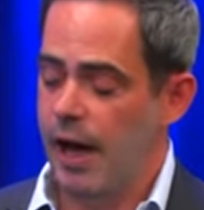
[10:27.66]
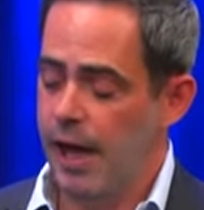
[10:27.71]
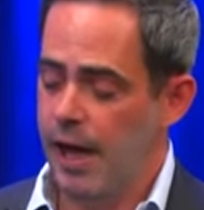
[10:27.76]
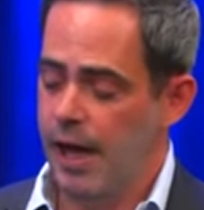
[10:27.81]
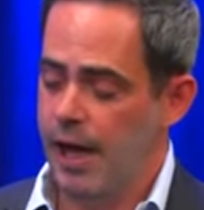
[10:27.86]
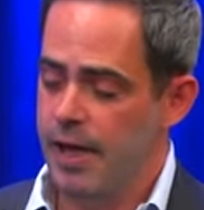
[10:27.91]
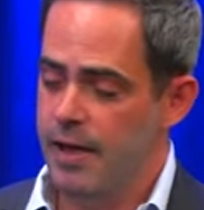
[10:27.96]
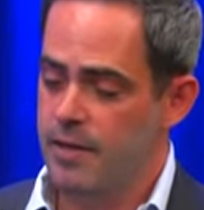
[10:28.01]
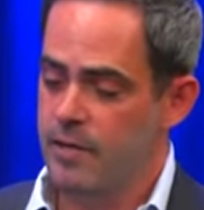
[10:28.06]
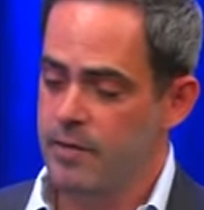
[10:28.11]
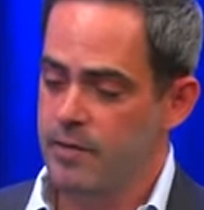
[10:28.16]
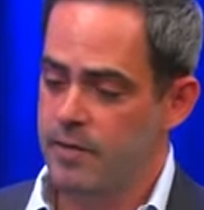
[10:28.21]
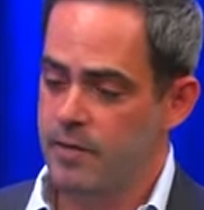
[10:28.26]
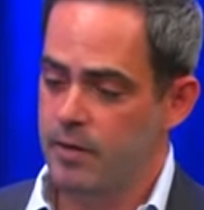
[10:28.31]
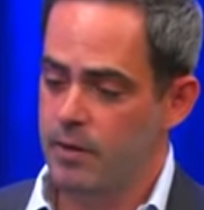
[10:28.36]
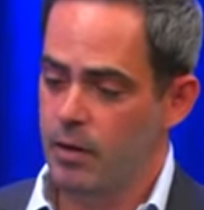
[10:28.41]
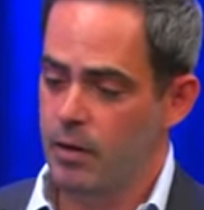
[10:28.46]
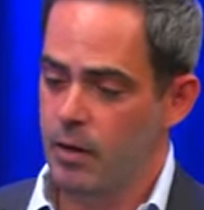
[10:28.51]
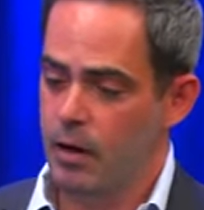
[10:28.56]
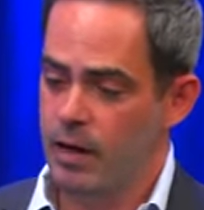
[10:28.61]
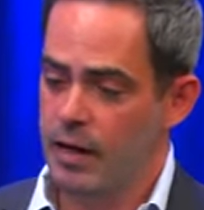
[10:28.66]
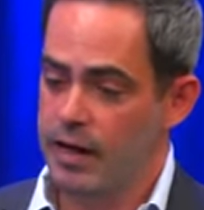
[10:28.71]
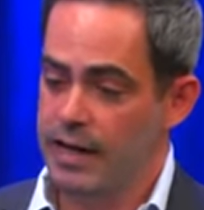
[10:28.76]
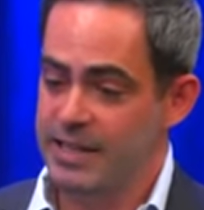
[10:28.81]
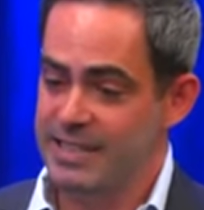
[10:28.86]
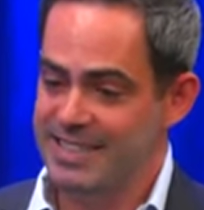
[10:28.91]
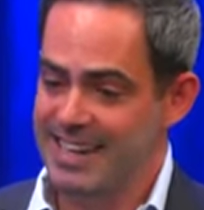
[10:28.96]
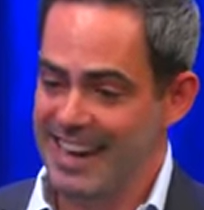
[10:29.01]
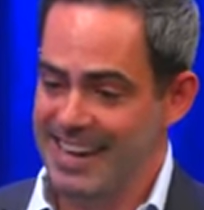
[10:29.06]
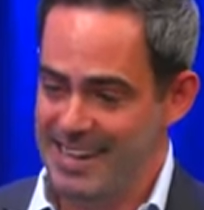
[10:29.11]
And
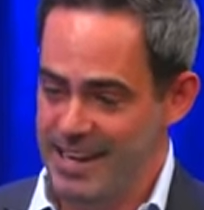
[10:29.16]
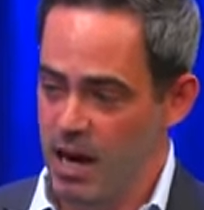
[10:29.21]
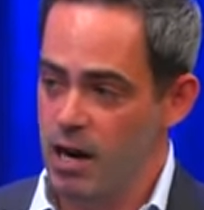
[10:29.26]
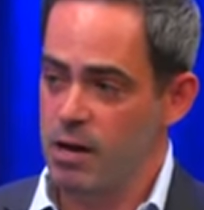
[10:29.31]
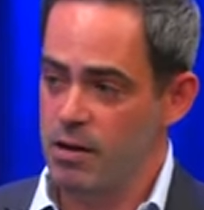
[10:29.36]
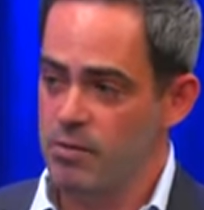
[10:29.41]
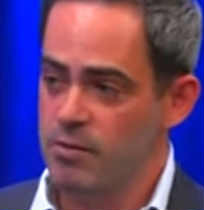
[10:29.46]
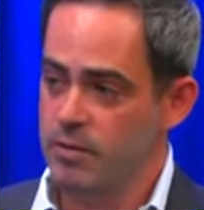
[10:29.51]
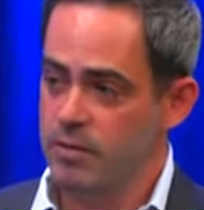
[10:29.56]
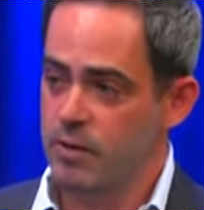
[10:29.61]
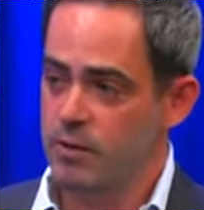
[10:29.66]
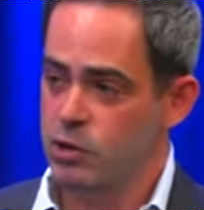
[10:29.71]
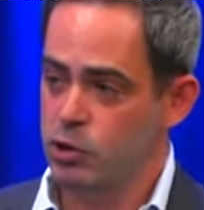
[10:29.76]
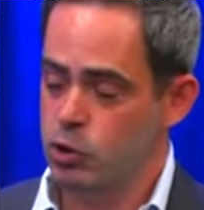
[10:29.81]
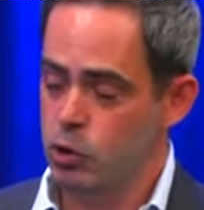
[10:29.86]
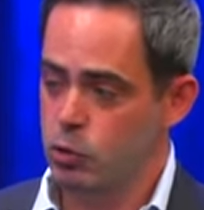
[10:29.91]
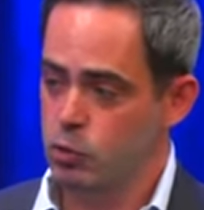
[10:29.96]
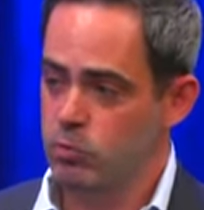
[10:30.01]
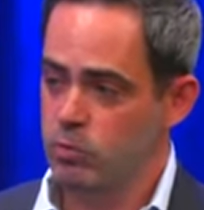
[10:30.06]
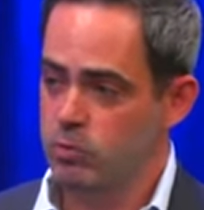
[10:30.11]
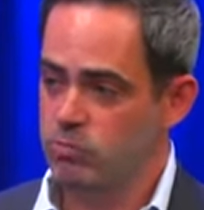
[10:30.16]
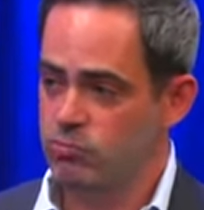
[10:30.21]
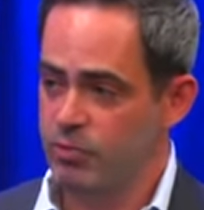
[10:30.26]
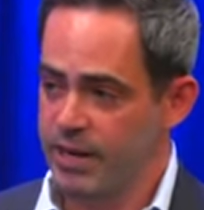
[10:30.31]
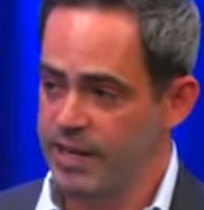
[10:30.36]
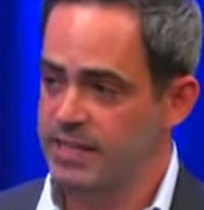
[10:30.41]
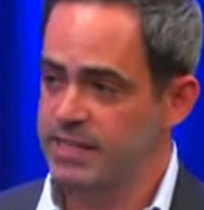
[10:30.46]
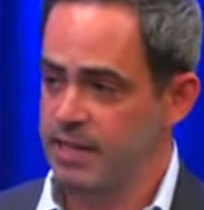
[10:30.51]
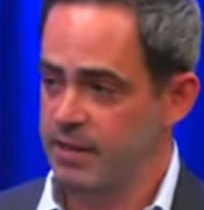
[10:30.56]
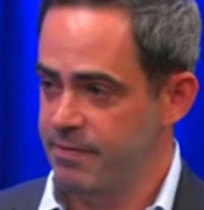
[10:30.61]
it's enough to
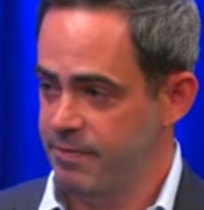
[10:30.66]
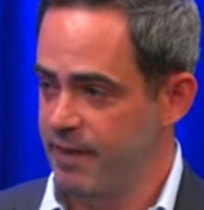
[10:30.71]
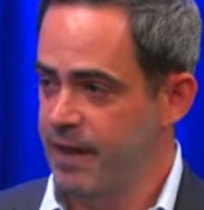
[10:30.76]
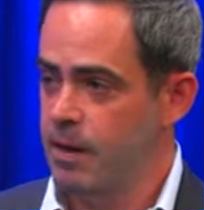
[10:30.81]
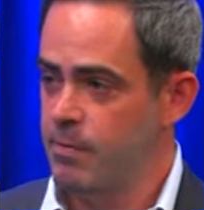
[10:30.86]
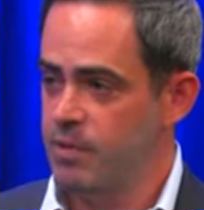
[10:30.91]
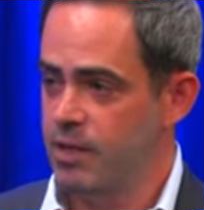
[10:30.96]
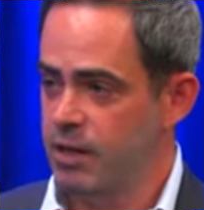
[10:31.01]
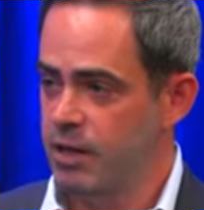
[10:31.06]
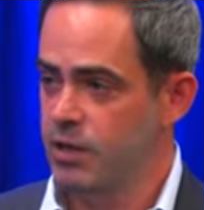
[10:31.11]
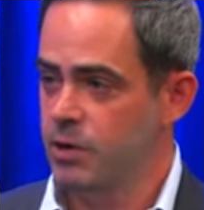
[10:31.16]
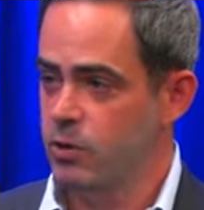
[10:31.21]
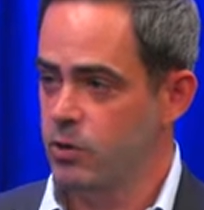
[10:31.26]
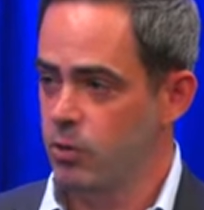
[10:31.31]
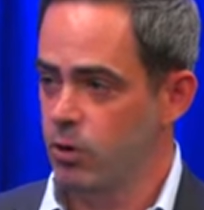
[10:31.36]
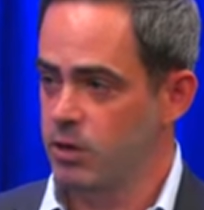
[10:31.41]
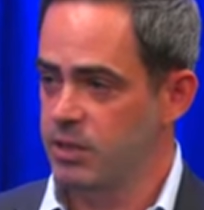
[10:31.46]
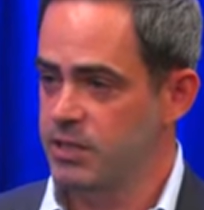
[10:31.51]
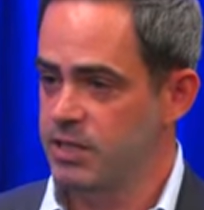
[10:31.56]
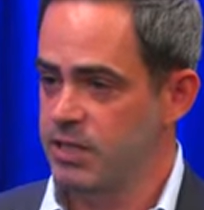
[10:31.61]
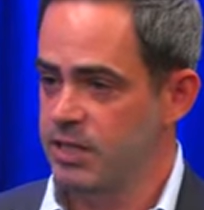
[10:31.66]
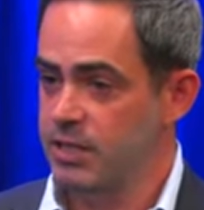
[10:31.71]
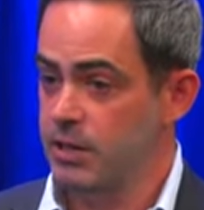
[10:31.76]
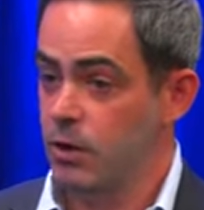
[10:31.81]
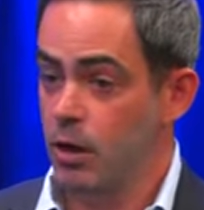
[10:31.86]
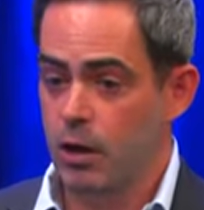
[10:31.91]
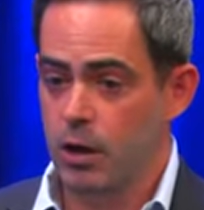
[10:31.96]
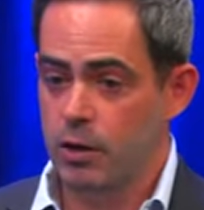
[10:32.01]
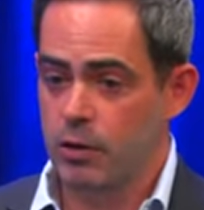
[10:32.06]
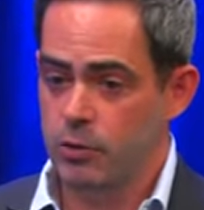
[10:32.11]
raise a family in New York City.